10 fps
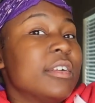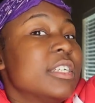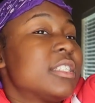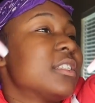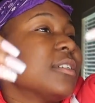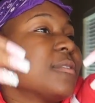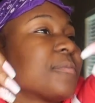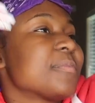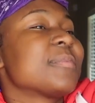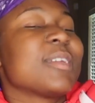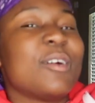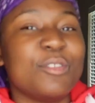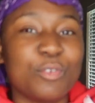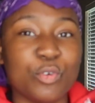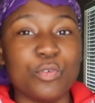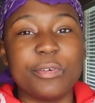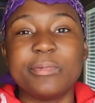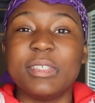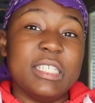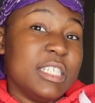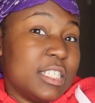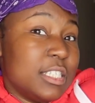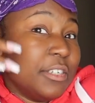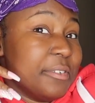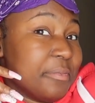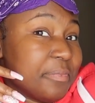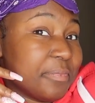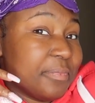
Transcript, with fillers: This the, oh you cool, and this is the,